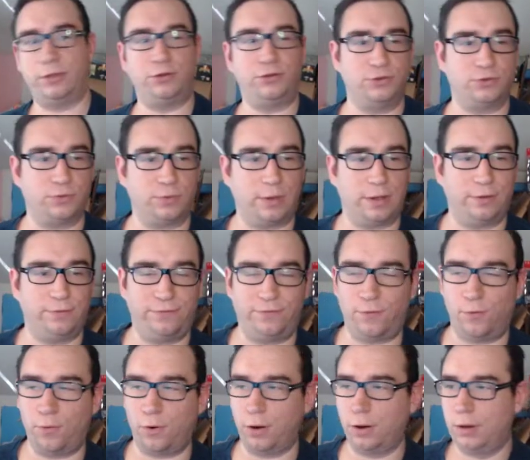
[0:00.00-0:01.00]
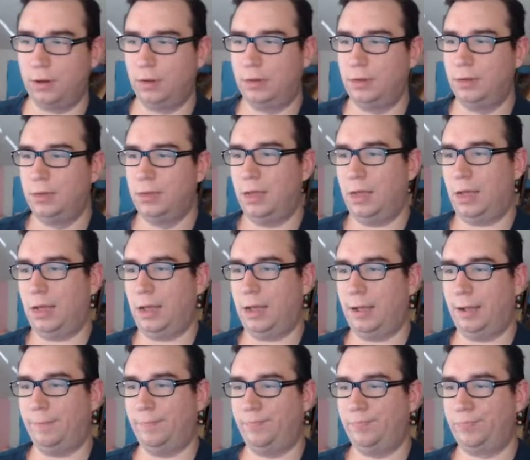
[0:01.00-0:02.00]
use it round 4.
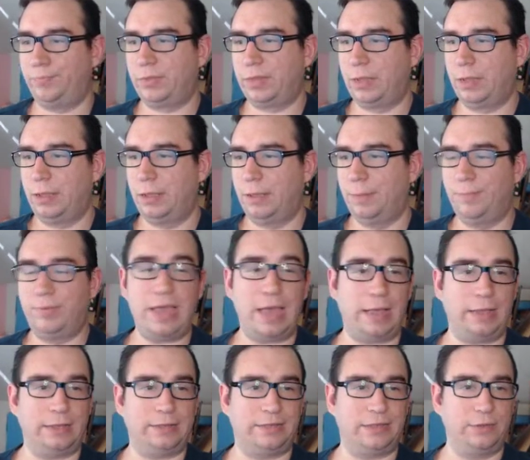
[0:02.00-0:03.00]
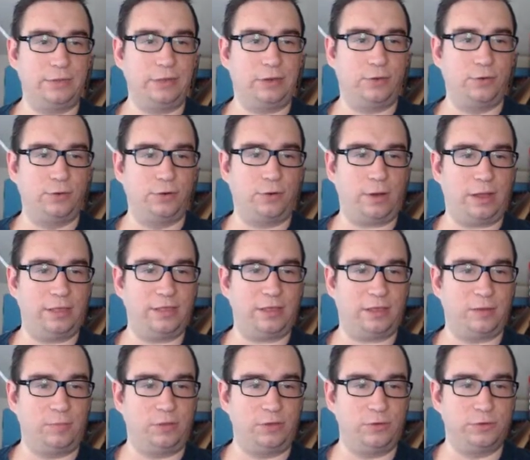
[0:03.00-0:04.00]
But yeah, it's the only coup de grace
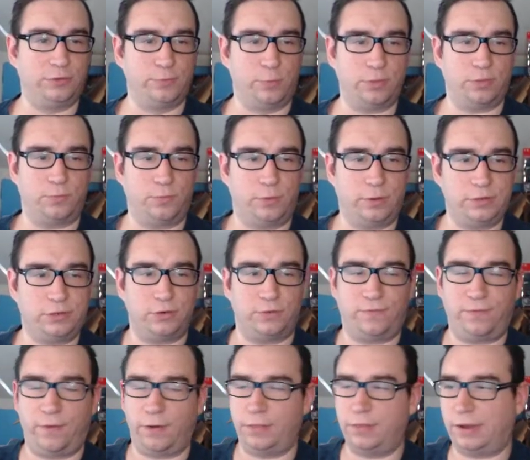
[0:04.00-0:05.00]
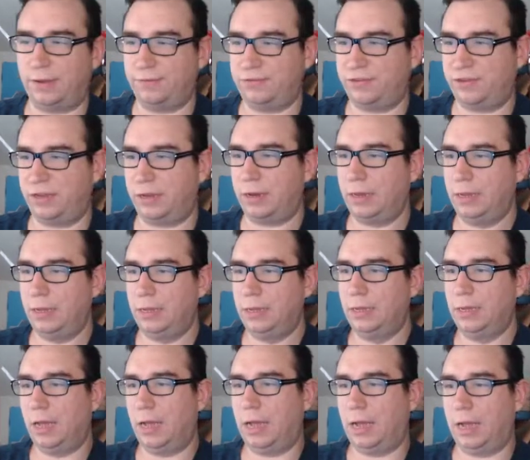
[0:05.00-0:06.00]
that can be used more than once so far that I've seen.
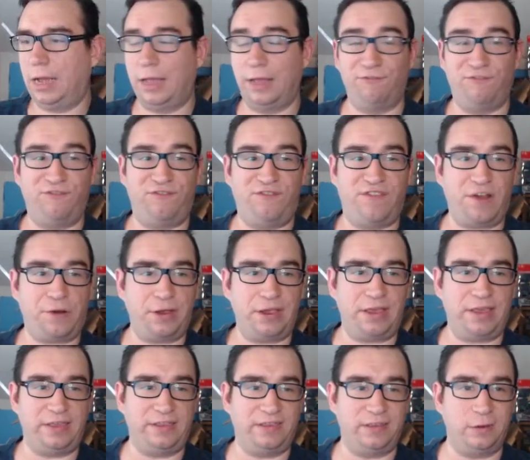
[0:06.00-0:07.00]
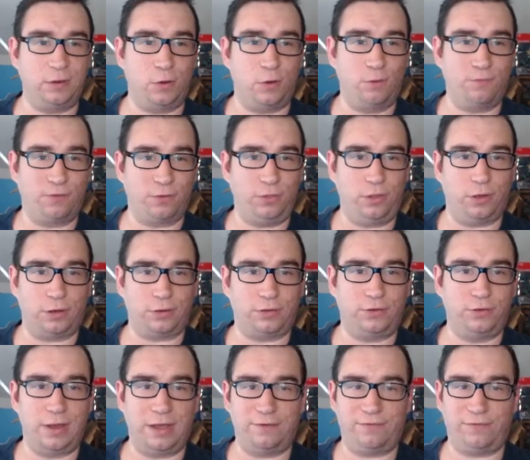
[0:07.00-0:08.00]
Very easy to overlook.
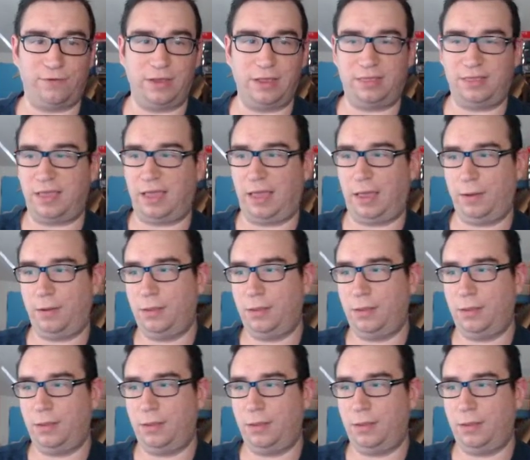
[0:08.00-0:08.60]
Do not forget that.